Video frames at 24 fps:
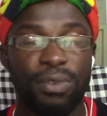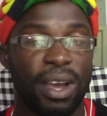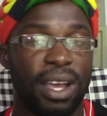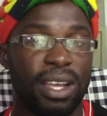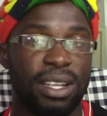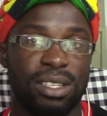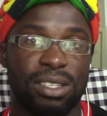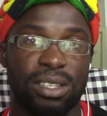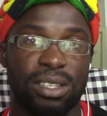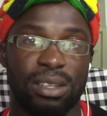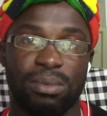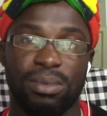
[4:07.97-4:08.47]

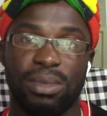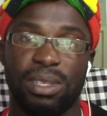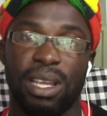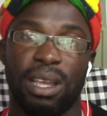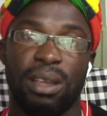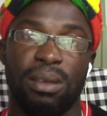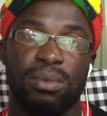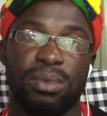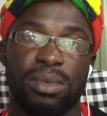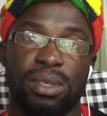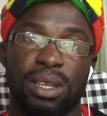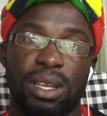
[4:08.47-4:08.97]
fight
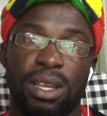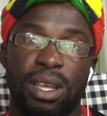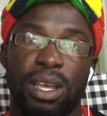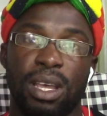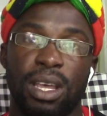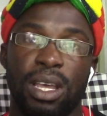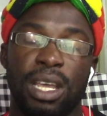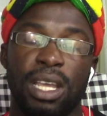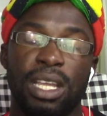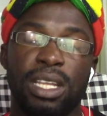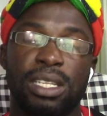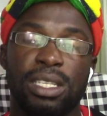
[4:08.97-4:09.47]

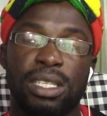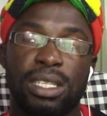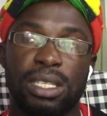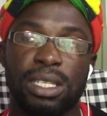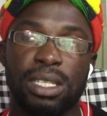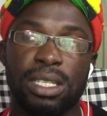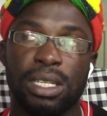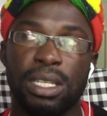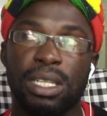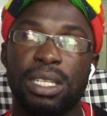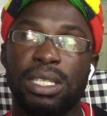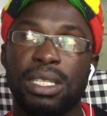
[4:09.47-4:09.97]

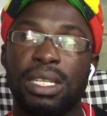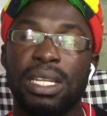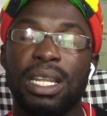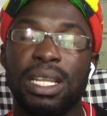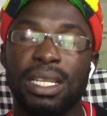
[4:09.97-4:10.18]
sometimes.It's